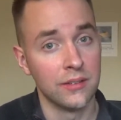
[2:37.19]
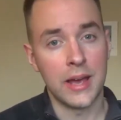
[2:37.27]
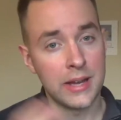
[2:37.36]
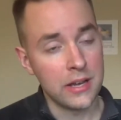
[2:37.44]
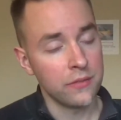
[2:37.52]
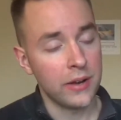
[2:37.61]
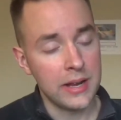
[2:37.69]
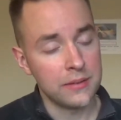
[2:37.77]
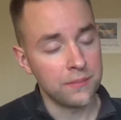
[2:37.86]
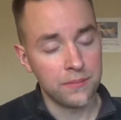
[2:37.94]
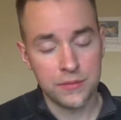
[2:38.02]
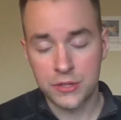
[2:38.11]
At any rate,
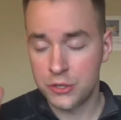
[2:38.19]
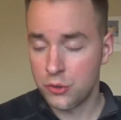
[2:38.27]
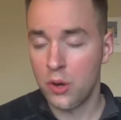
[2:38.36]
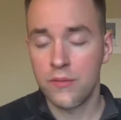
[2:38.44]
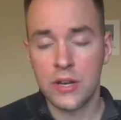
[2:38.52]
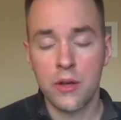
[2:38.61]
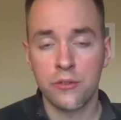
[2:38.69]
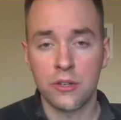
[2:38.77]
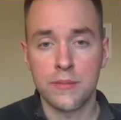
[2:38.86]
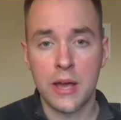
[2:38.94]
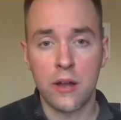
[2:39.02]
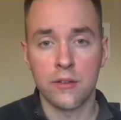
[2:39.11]
the Joy video is
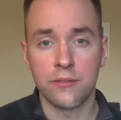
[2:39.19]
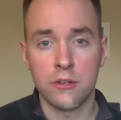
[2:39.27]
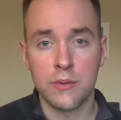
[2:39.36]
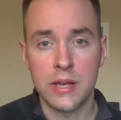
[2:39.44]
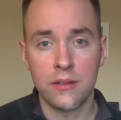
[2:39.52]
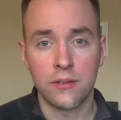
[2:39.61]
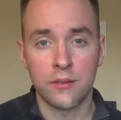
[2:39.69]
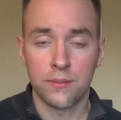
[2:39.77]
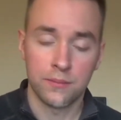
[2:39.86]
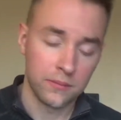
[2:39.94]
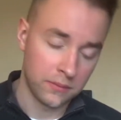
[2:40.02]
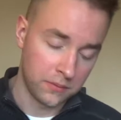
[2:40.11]
gonna be out in a few weeks.
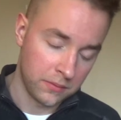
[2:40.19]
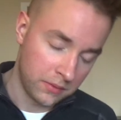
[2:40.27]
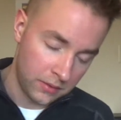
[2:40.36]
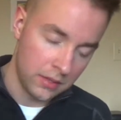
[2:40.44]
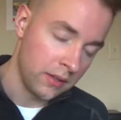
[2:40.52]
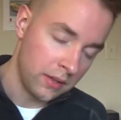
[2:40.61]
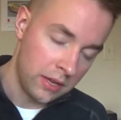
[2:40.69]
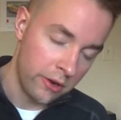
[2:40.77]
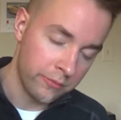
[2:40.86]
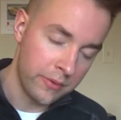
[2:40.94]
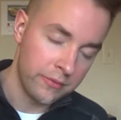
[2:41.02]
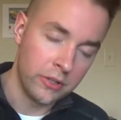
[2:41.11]

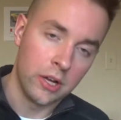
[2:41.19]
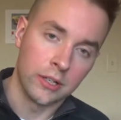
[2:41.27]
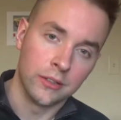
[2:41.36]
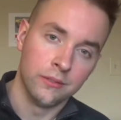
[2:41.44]
Here's my vlog.